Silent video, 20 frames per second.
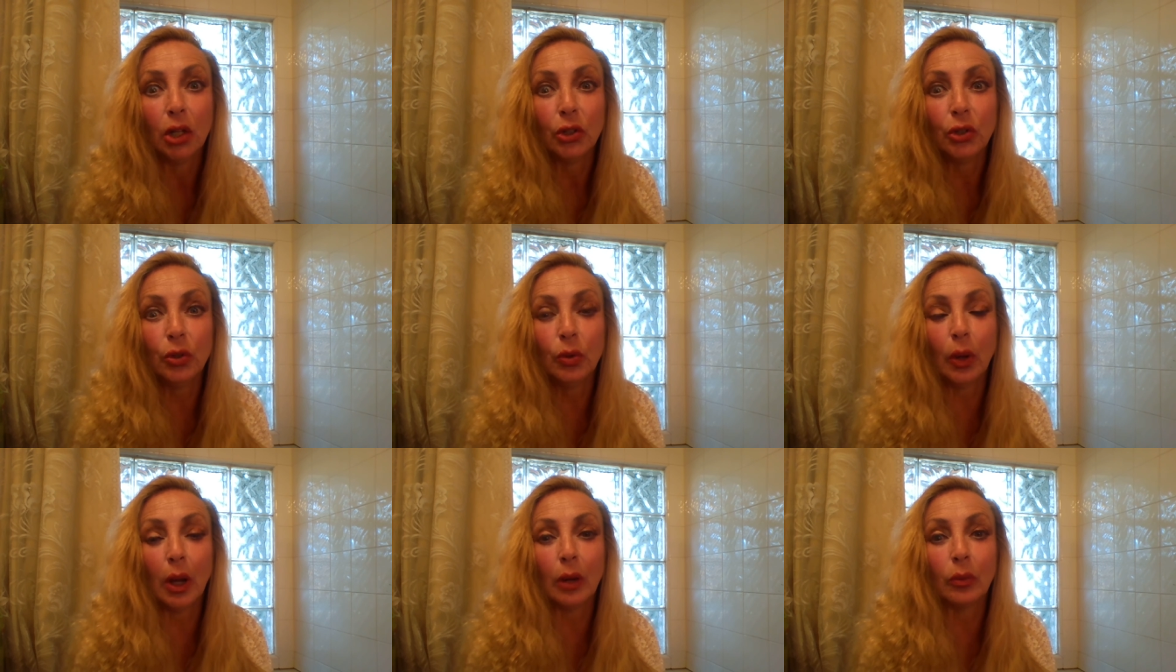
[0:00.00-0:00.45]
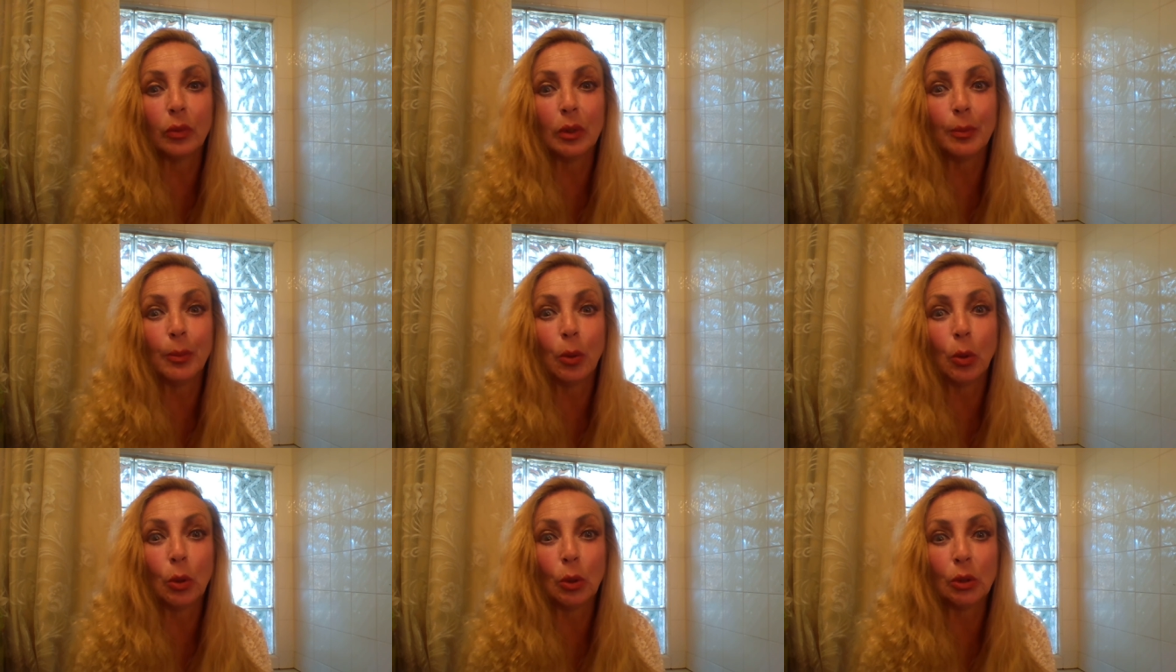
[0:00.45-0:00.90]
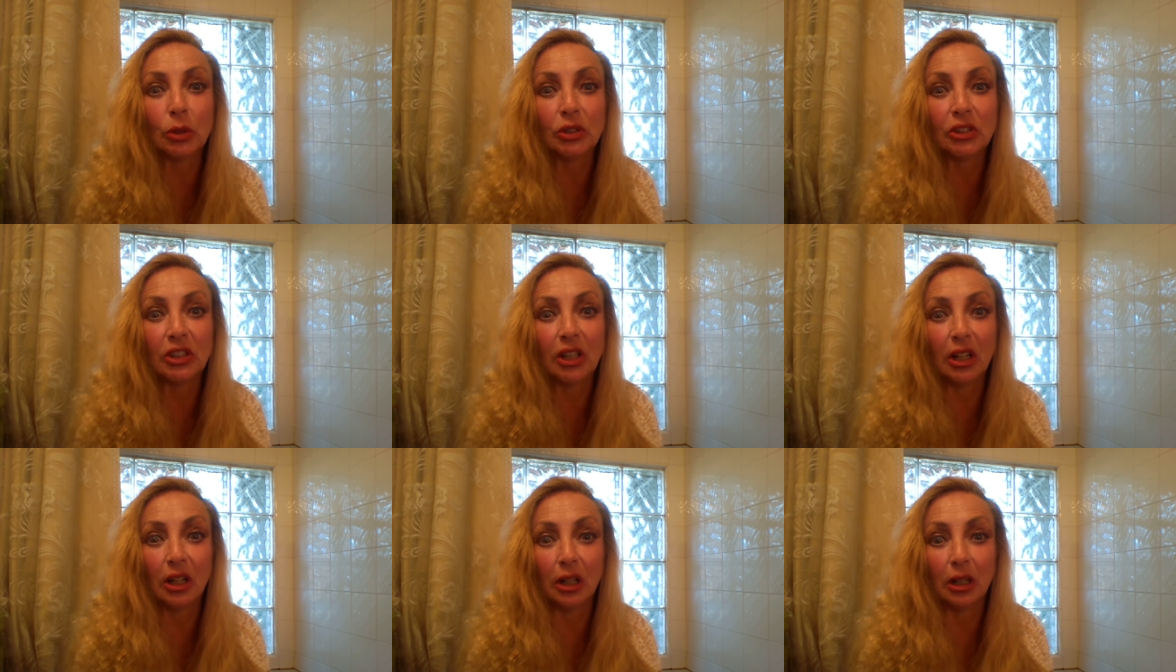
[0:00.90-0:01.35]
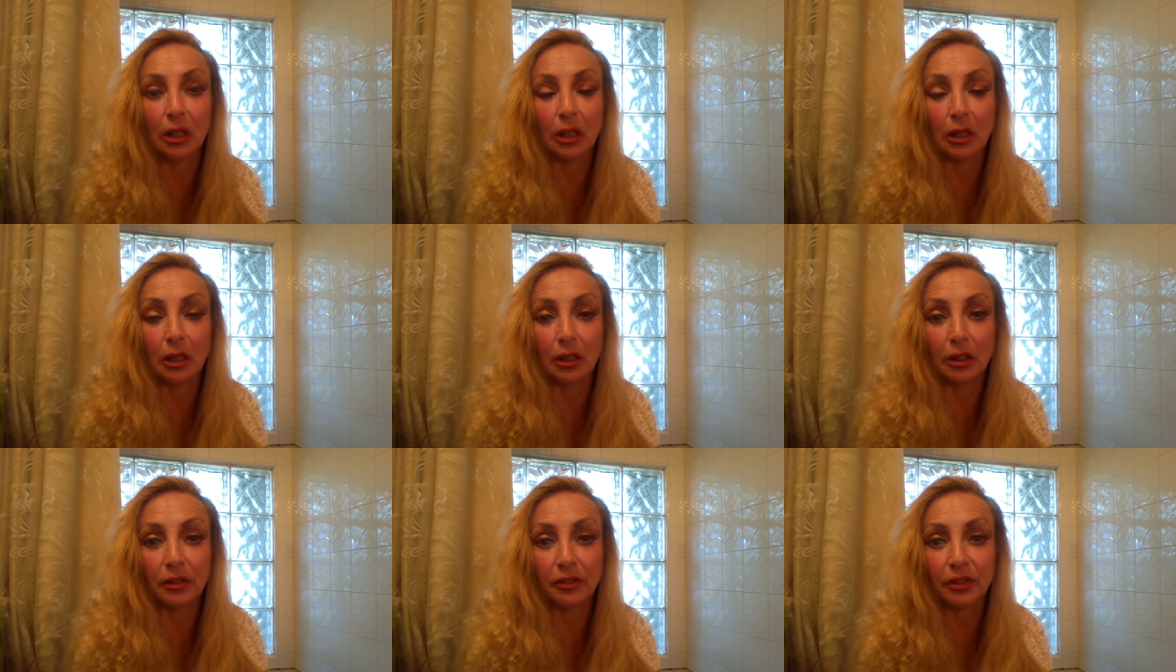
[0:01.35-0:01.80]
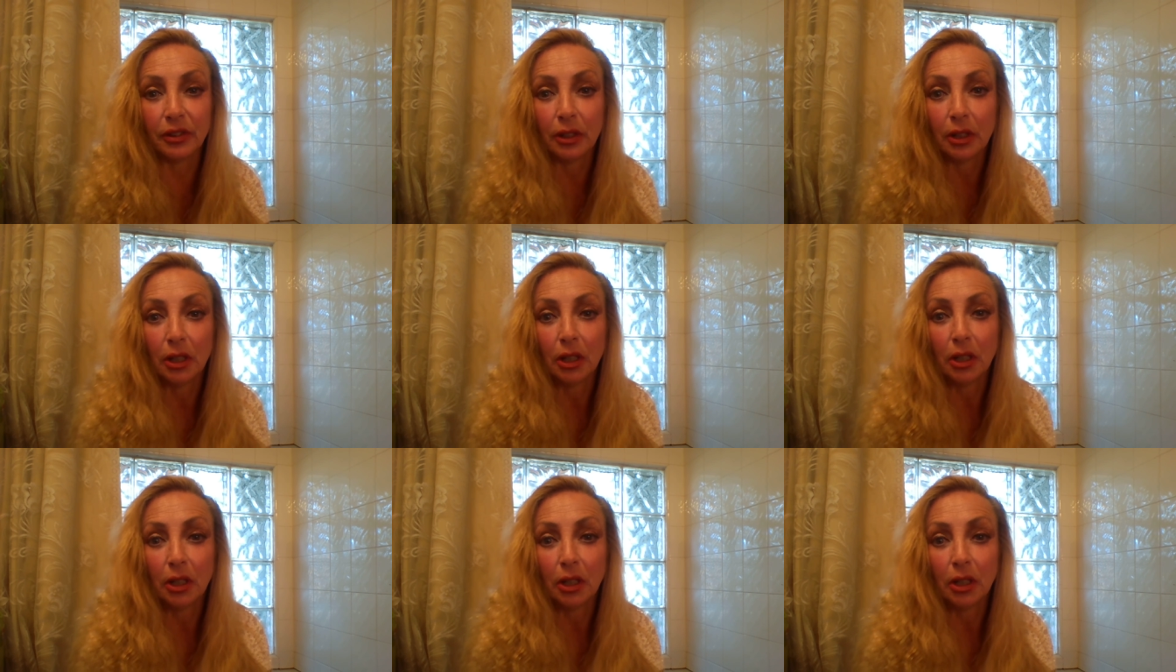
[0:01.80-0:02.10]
You had reports of